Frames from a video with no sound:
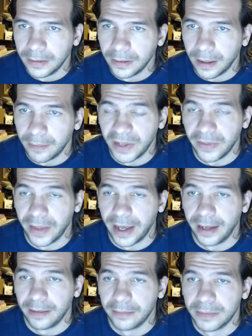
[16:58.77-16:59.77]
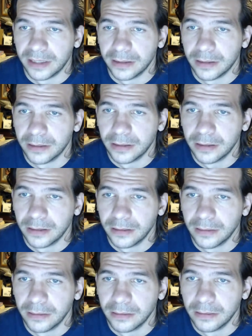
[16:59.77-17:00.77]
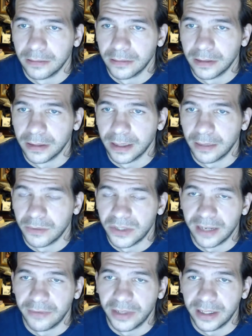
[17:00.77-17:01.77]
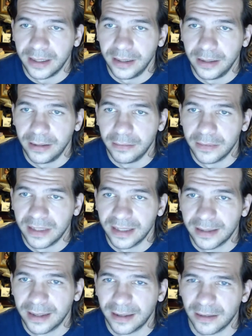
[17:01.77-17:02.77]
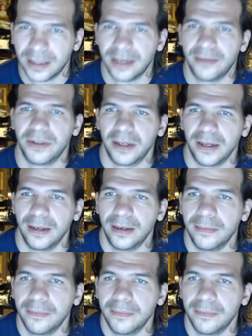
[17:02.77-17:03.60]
I've been that since I was 17, 16 or 17.